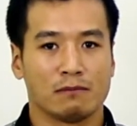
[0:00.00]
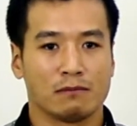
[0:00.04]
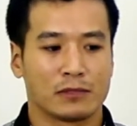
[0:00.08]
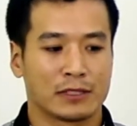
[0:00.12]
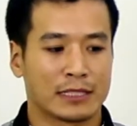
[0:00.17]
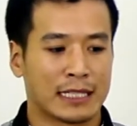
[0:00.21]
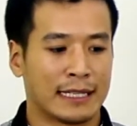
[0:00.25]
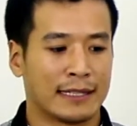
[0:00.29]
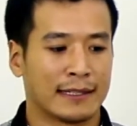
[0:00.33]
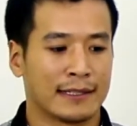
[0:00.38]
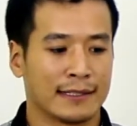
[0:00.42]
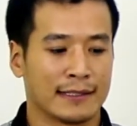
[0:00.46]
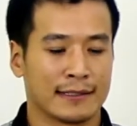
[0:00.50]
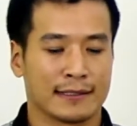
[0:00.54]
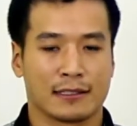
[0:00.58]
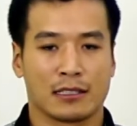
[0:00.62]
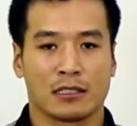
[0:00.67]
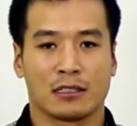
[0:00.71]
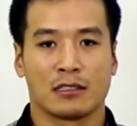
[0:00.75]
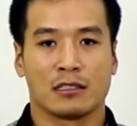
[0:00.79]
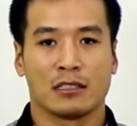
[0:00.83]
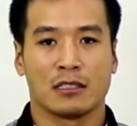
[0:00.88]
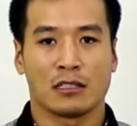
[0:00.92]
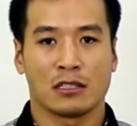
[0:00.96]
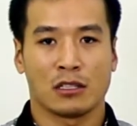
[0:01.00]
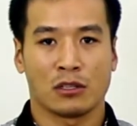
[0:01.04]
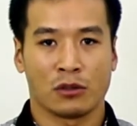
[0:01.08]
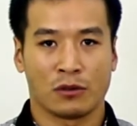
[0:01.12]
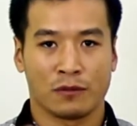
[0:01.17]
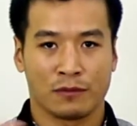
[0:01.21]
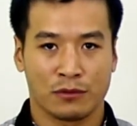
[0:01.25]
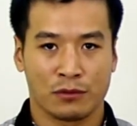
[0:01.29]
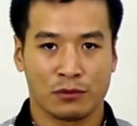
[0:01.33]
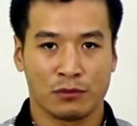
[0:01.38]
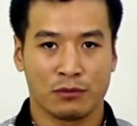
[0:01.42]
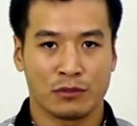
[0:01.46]
sentence consisting
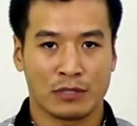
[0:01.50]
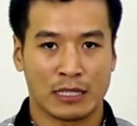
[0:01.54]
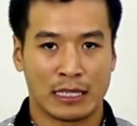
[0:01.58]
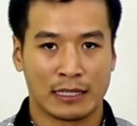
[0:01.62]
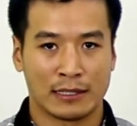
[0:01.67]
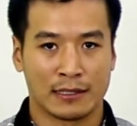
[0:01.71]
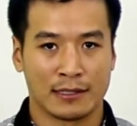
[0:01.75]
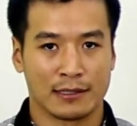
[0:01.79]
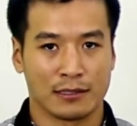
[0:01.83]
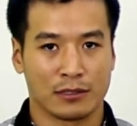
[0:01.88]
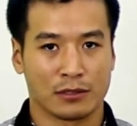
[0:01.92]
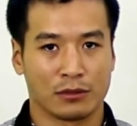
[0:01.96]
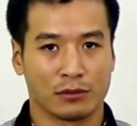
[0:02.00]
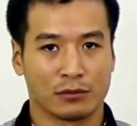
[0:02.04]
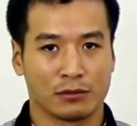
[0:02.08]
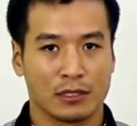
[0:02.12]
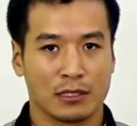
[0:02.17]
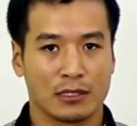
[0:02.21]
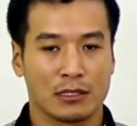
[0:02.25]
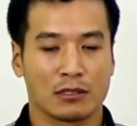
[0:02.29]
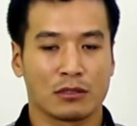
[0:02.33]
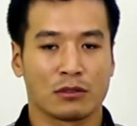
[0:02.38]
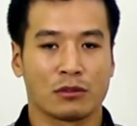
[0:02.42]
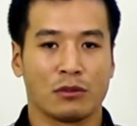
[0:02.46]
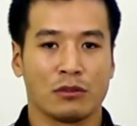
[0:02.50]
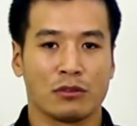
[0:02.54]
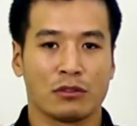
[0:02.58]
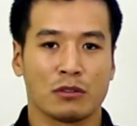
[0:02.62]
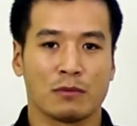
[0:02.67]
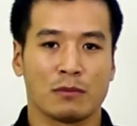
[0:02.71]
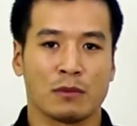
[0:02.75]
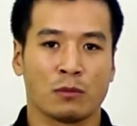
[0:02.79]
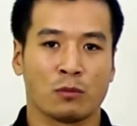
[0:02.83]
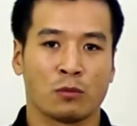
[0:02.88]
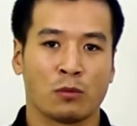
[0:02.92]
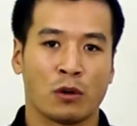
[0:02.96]
of 2 sentences. So this is going
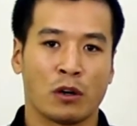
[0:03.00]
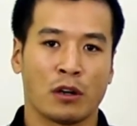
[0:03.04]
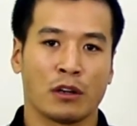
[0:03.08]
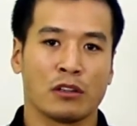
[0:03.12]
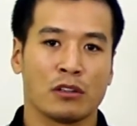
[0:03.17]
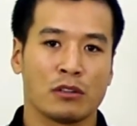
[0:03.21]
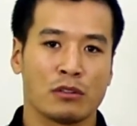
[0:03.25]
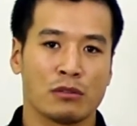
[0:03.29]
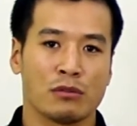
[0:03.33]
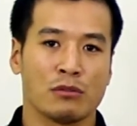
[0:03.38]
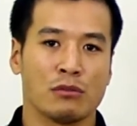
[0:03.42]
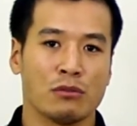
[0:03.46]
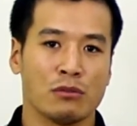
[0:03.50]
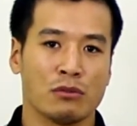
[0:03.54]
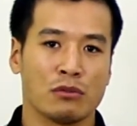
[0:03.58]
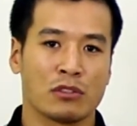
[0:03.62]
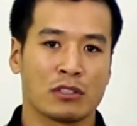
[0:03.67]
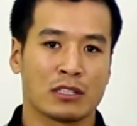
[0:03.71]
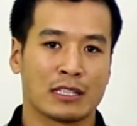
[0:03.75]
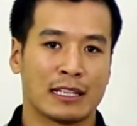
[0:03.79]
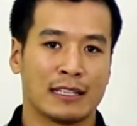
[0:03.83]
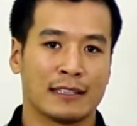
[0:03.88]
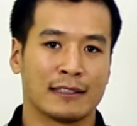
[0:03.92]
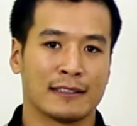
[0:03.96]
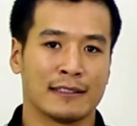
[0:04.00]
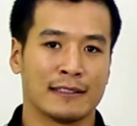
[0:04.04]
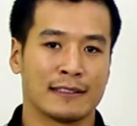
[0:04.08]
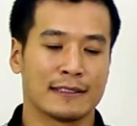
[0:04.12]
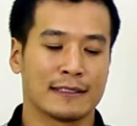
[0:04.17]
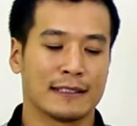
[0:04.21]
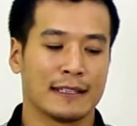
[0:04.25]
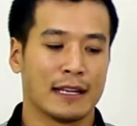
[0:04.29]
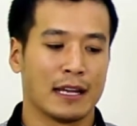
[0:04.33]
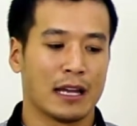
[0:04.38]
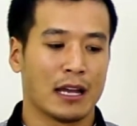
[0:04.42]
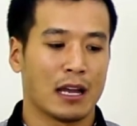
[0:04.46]
to be one huge
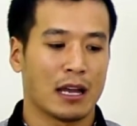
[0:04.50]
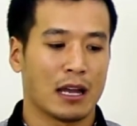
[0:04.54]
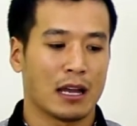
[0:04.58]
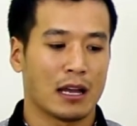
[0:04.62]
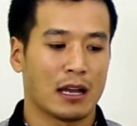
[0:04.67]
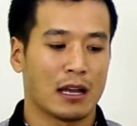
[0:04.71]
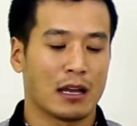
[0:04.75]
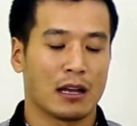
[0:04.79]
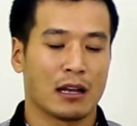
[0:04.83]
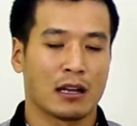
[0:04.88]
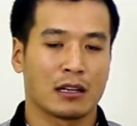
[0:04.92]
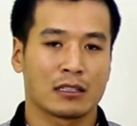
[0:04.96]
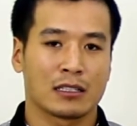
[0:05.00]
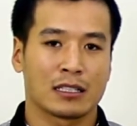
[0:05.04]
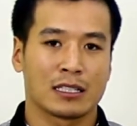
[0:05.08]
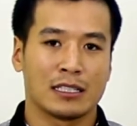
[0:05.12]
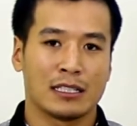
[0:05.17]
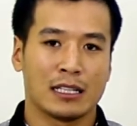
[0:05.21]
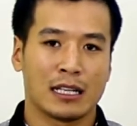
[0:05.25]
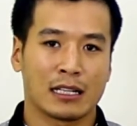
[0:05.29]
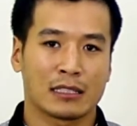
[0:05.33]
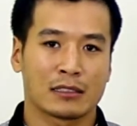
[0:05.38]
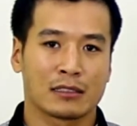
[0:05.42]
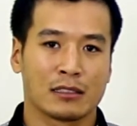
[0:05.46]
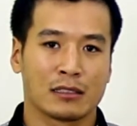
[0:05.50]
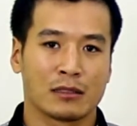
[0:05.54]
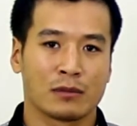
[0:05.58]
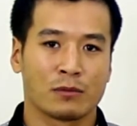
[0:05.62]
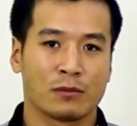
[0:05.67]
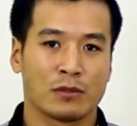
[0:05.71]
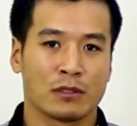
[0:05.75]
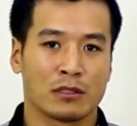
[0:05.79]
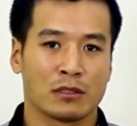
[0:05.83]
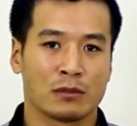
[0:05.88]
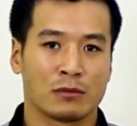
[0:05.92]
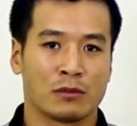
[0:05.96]
sentence connected
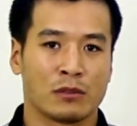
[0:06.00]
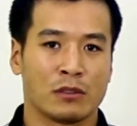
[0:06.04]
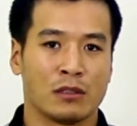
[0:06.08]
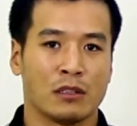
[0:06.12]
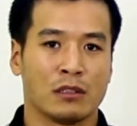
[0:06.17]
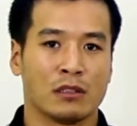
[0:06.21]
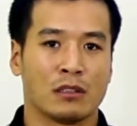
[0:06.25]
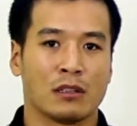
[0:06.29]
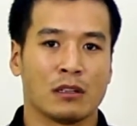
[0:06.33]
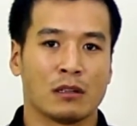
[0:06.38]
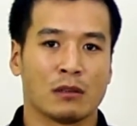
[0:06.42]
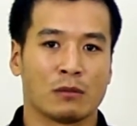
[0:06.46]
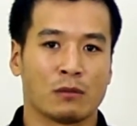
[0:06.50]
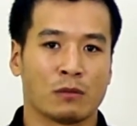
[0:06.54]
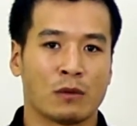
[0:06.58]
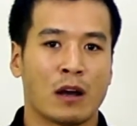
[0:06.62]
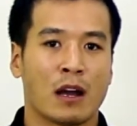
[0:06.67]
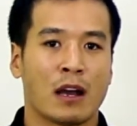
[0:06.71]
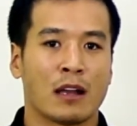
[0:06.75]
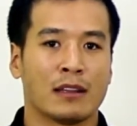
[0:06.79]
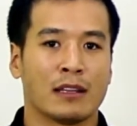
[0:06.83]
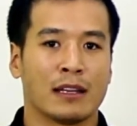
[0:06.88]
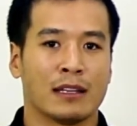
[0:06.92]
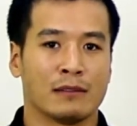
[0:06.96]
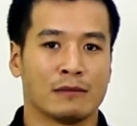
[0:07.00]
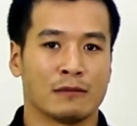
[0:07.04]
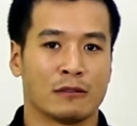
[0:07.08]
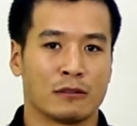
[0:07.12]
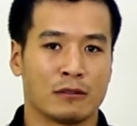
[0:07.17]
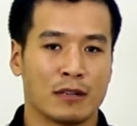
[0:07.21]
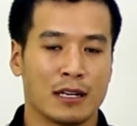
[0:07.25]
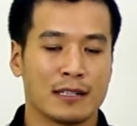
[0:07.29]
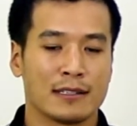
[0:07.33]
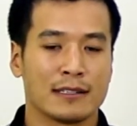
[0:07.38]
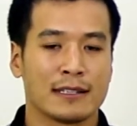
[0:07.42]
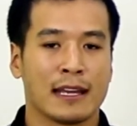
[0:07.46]
with the word while and
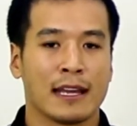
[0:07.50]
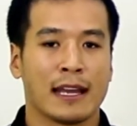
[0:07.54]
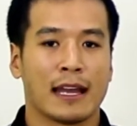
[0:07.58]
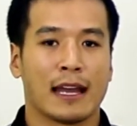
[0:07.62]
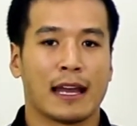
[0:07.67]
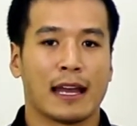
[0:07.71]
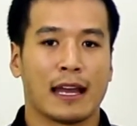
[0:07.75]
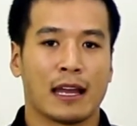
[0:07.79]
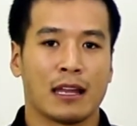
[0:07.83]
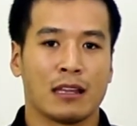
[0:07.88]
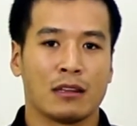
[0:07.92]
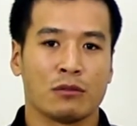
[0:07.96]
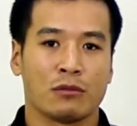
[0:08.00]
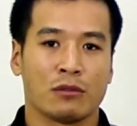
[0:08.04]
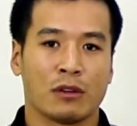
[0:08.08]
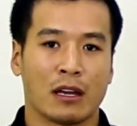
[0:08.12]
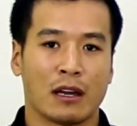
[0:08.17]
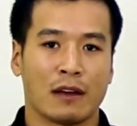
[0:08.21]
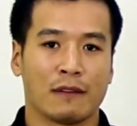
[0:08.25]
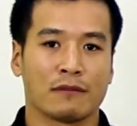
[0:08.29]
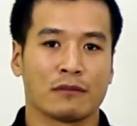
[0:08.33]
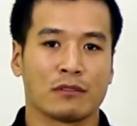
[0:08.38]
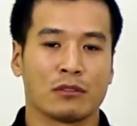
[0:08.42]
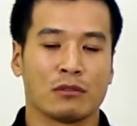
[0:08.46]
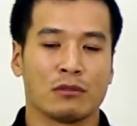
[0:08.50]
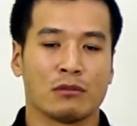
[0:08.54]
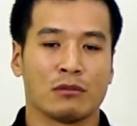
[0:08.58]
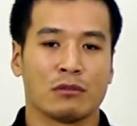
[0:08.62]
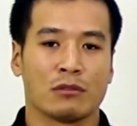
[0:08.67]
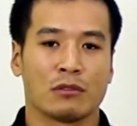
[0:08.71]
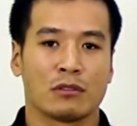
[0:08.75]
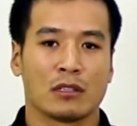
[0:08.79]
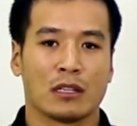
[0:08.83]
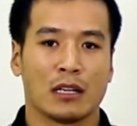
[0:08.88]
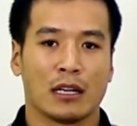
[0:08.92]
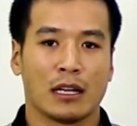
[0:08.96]
whereas, and you have to
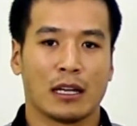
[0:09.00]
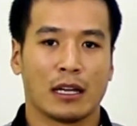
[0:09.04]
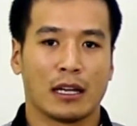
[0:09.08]
use